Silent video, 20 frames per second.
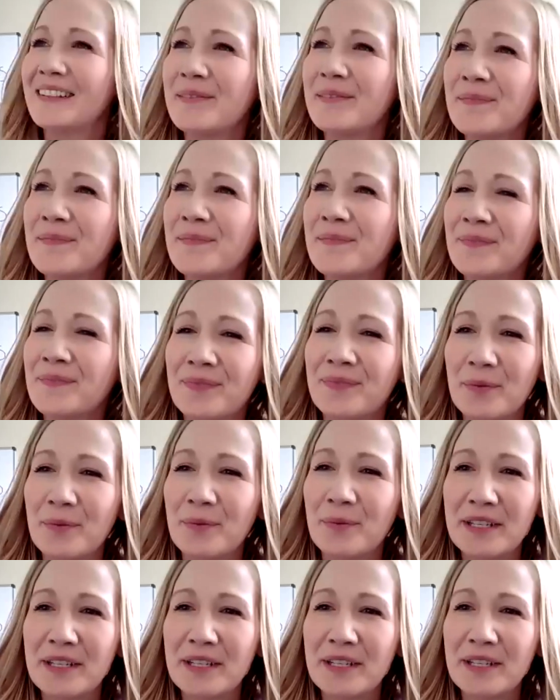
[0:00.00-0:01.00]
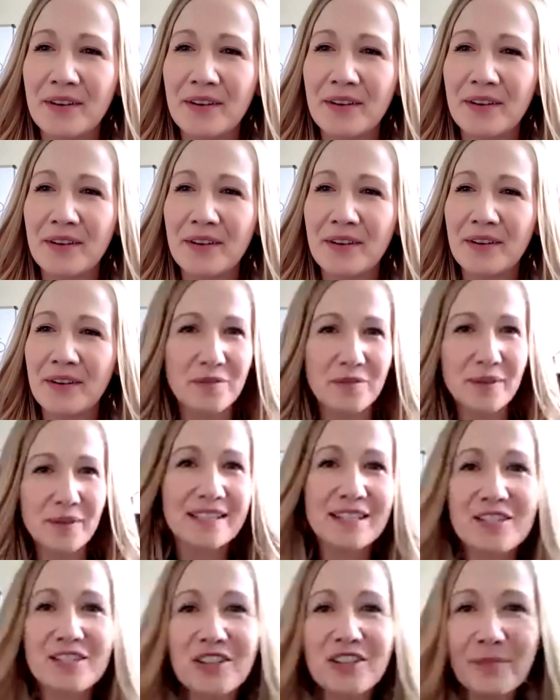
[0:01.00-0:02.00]
We're going to give everybody just a few minutes
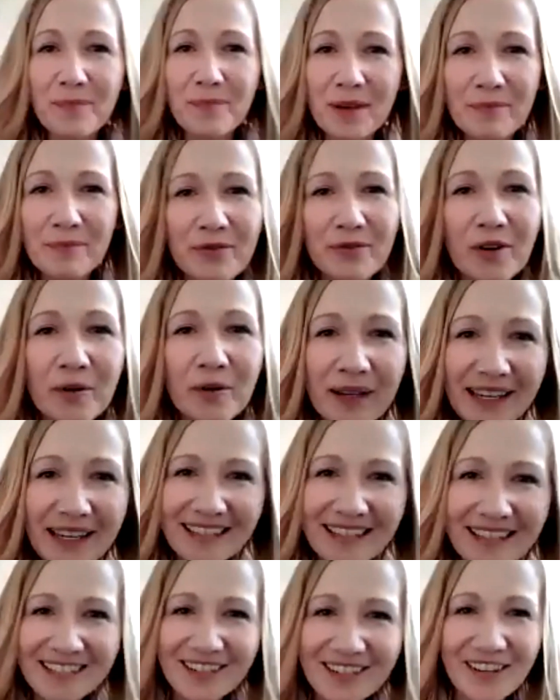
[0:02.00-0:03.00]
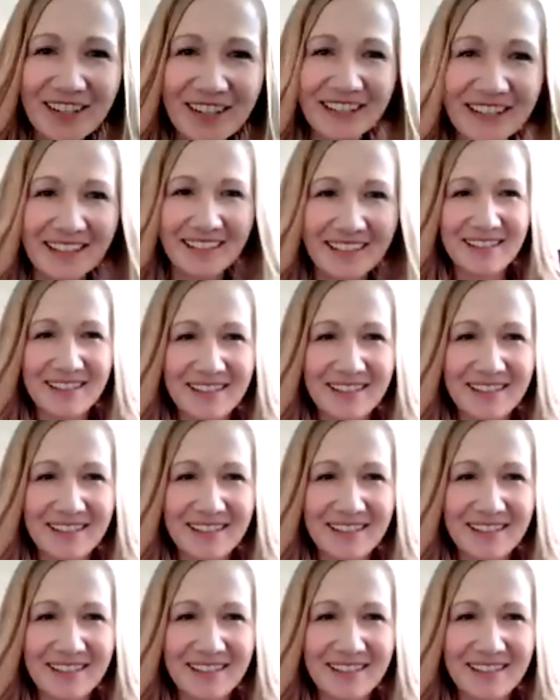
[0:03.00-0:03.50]
to jump in before we get started.